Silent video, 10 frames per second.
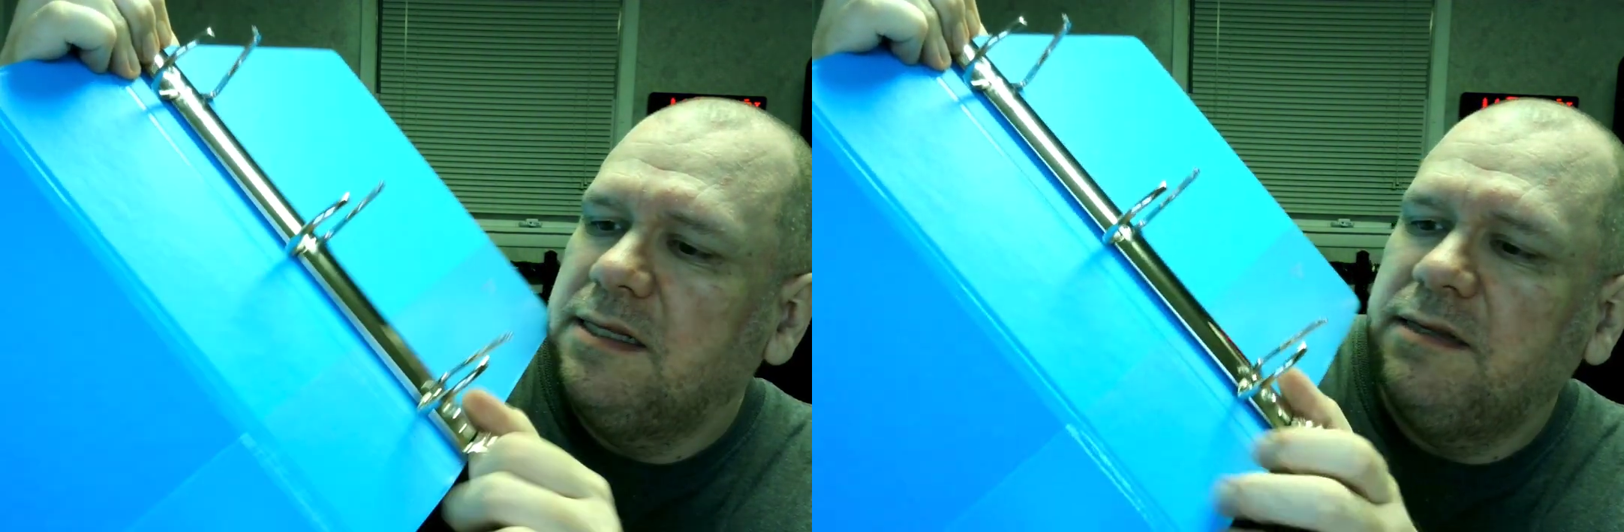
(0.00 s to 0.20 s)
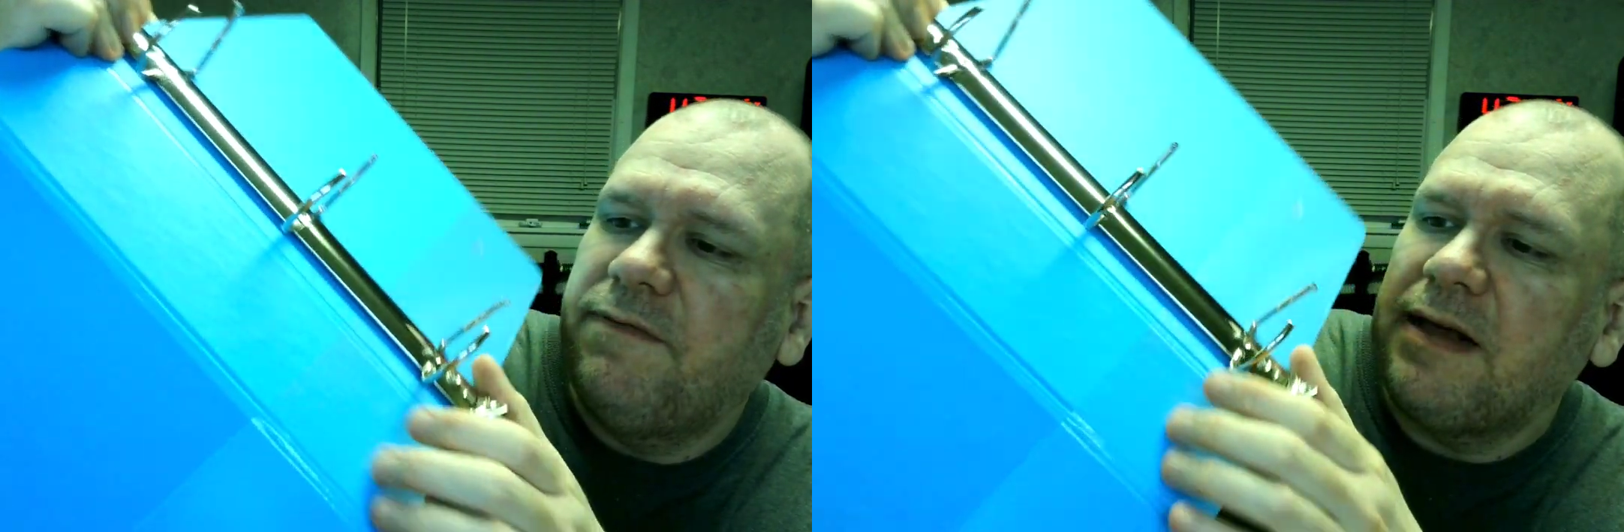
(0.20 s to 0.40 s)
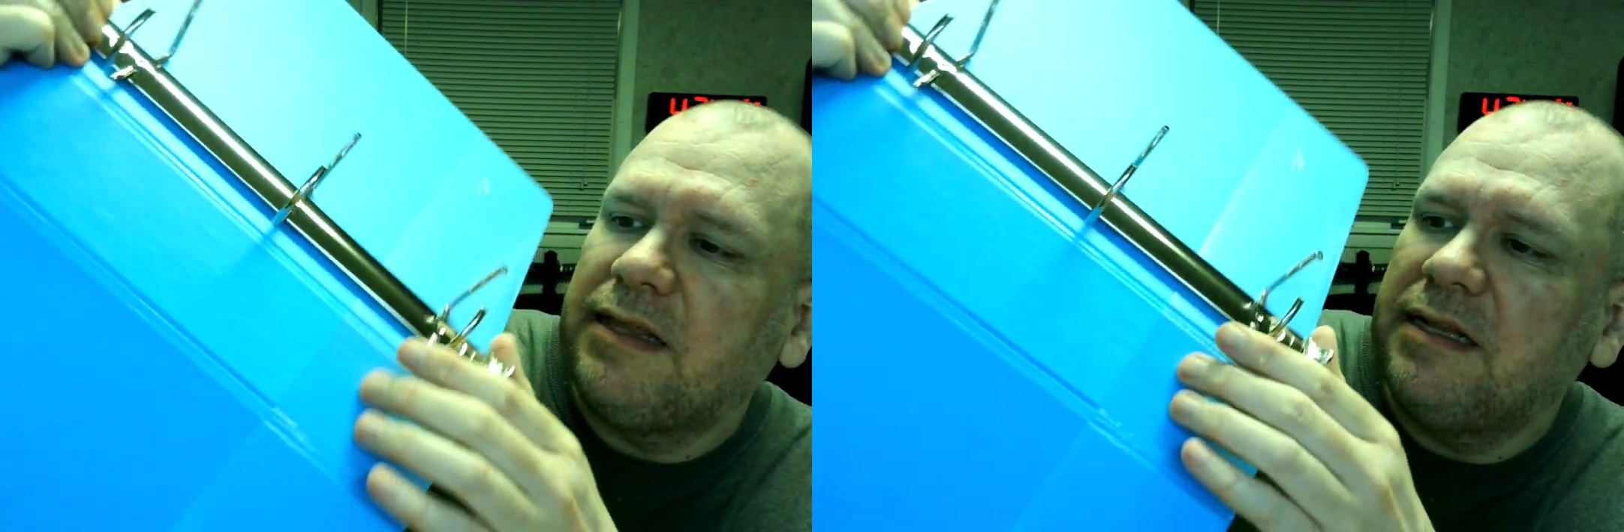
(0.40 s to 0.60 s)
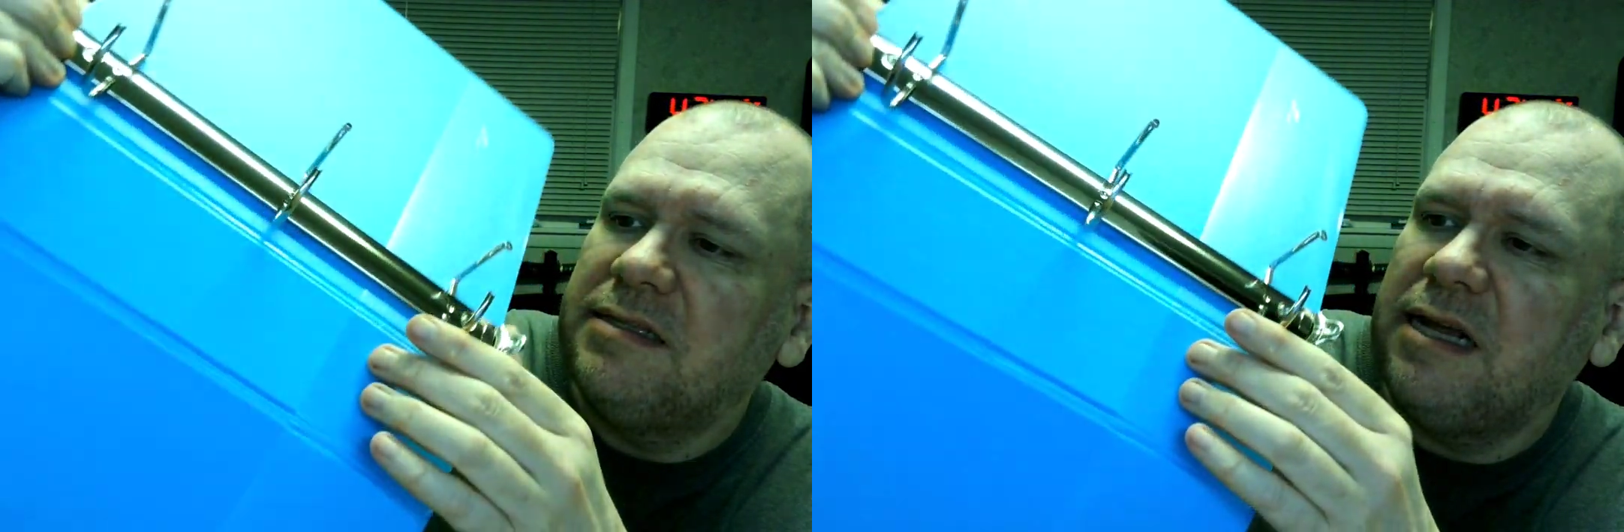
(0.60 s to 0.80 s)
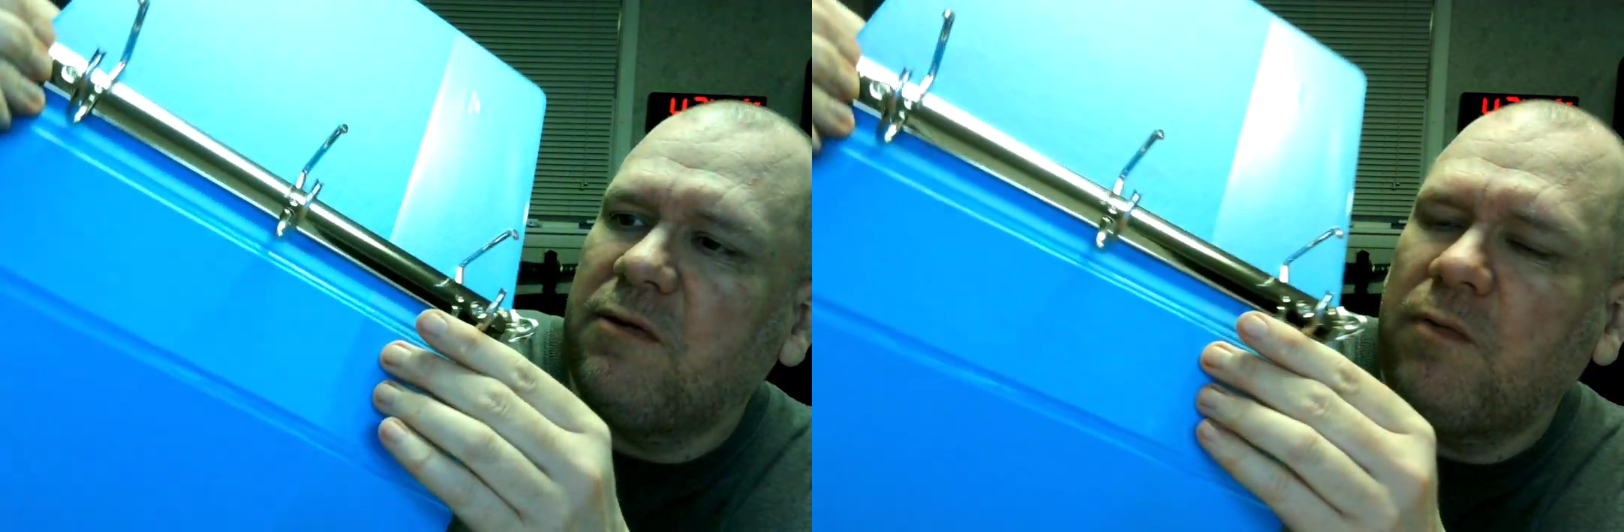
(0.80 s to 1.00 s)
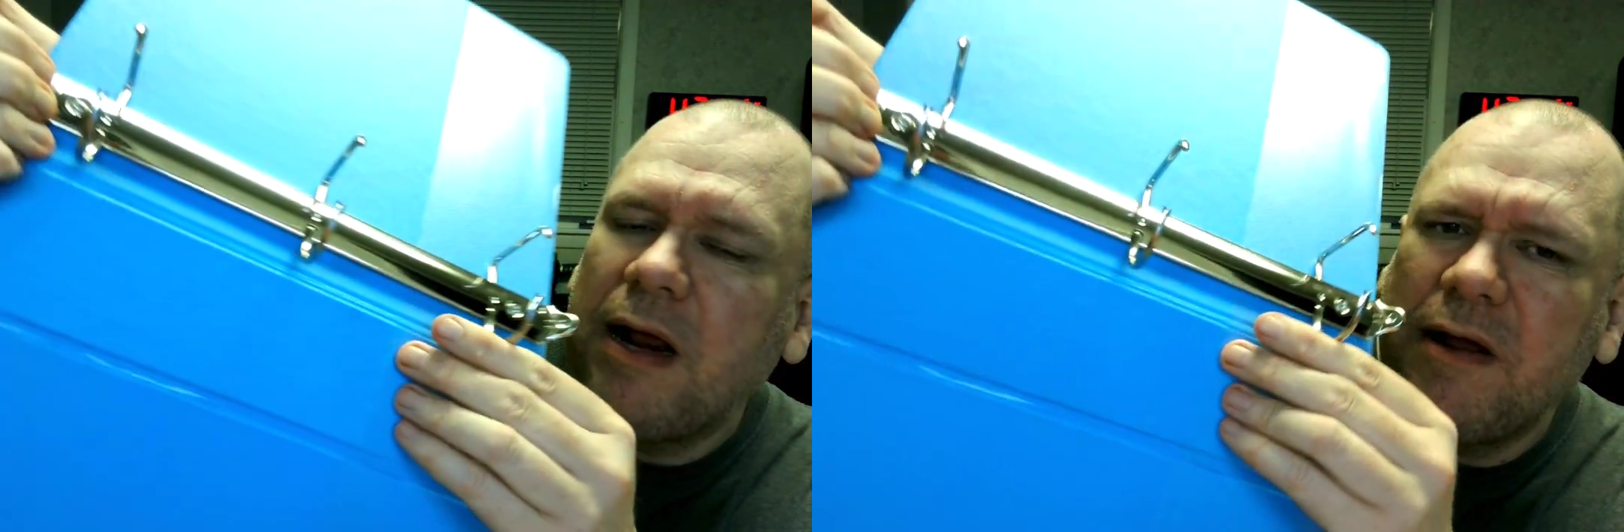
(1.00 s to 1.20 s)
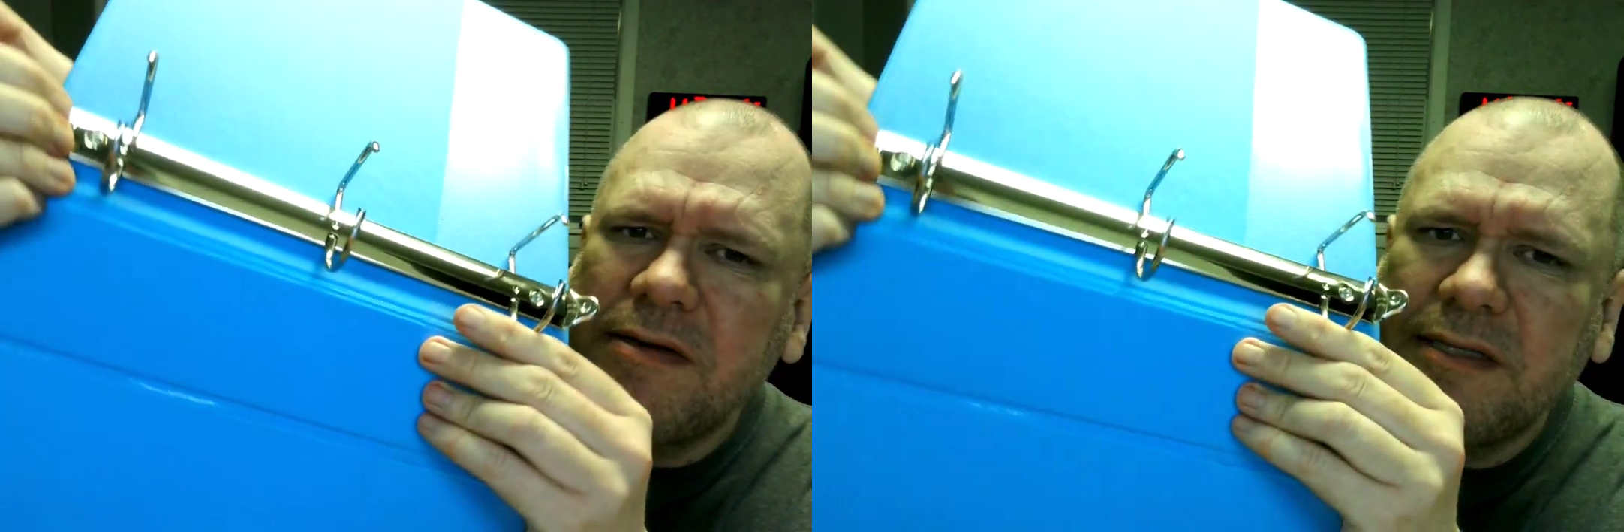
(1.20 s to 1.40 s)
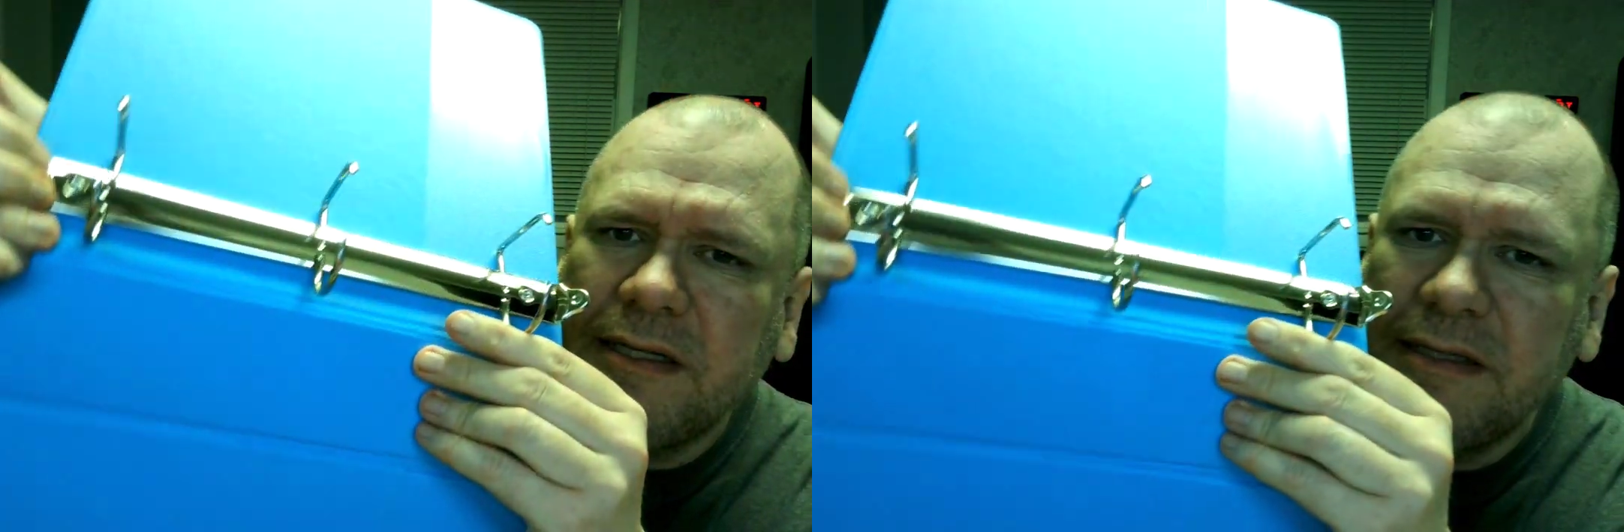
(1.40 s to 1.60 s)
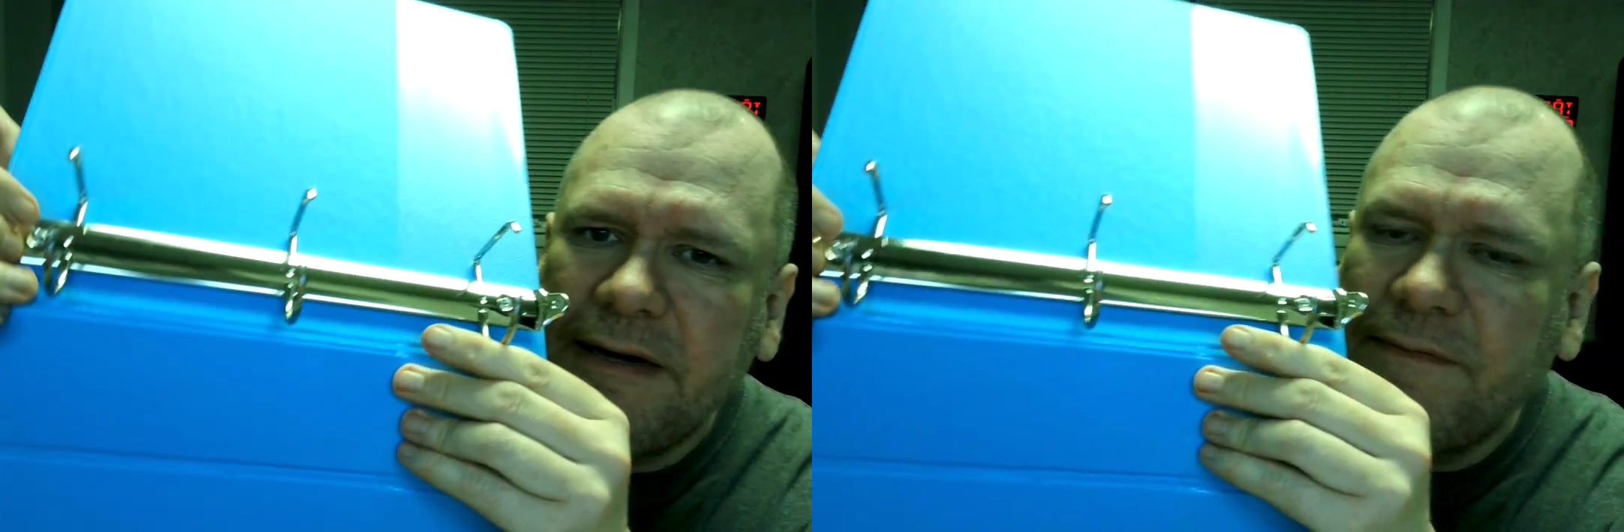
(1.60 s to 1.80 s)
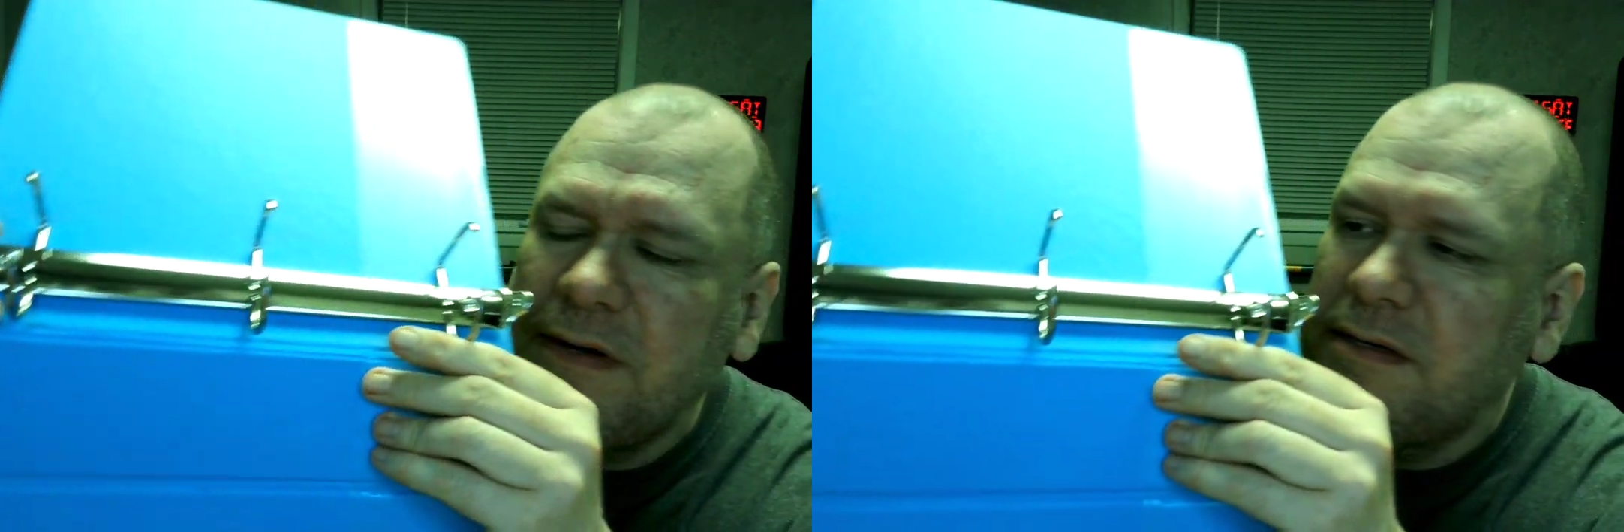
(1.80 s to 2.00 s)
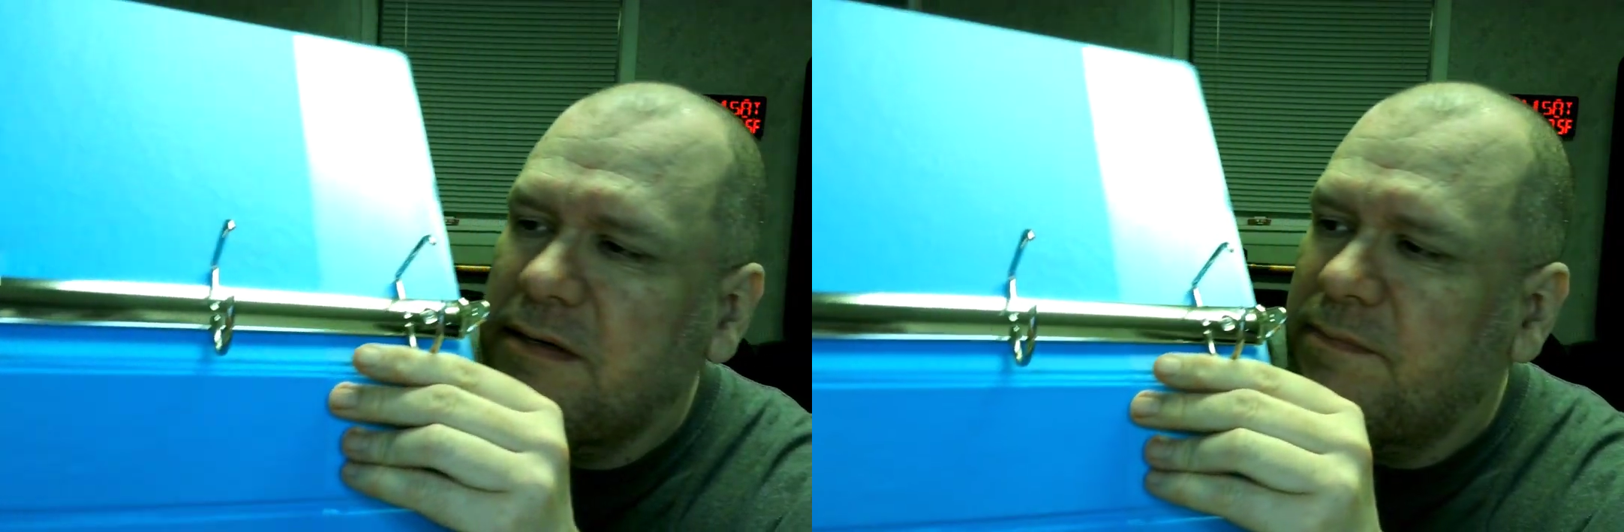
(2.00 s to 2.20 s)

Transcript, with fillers: The fact that it's not round is a little different.